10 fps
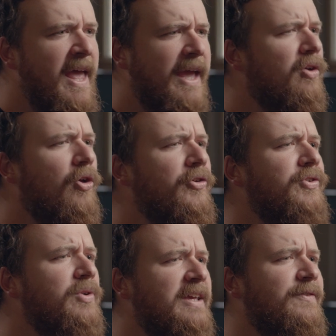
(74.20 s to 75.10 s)
It
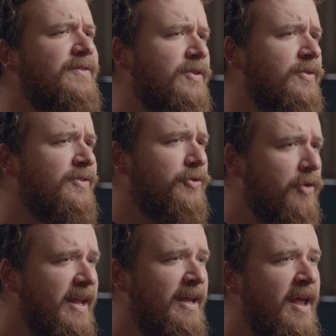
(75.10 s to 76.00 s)
also gives students
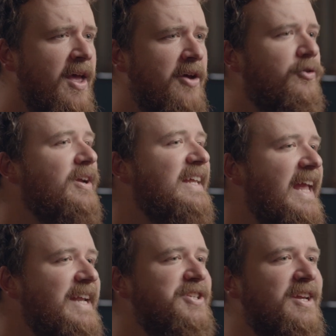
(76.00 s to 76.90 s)
credit for
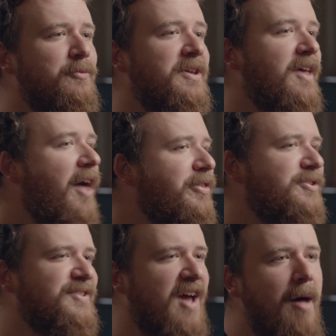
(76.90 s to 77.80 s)
engaging with
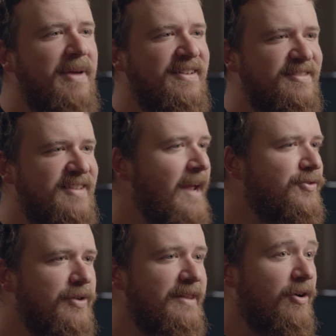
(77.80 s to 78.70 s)
others' comments,
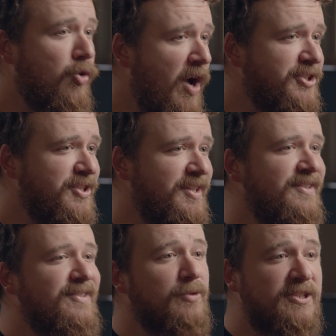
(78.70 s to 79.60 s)
answering their
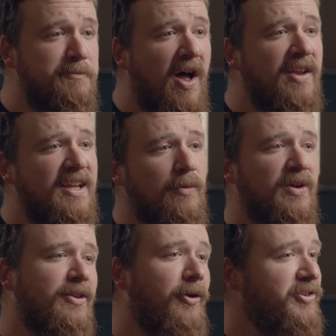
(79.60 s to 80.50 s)
questions, responding
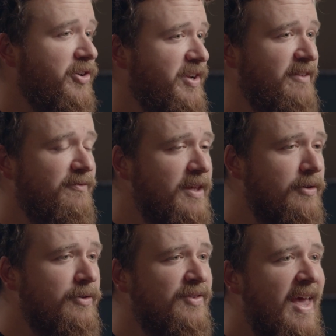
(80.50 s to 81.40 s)
with alternative
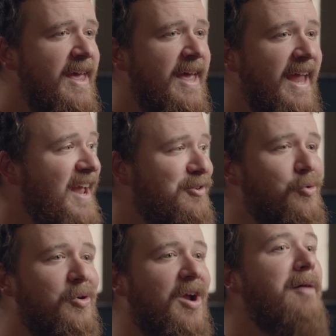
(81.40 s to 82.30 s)
views,
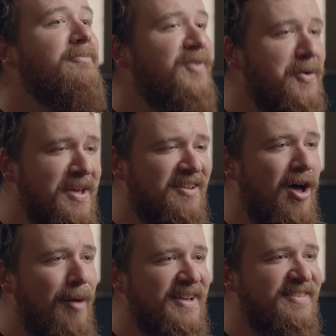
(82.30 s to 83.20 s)
and/or upvoting
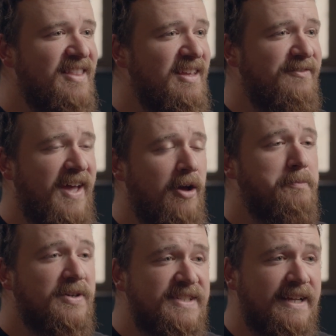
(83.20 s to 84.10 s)
comments that they
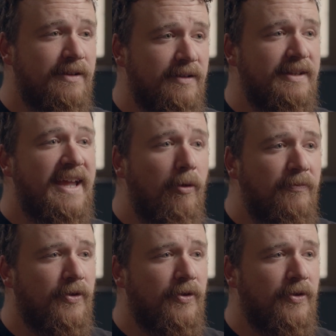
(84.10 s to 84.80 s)
found particularly helpful.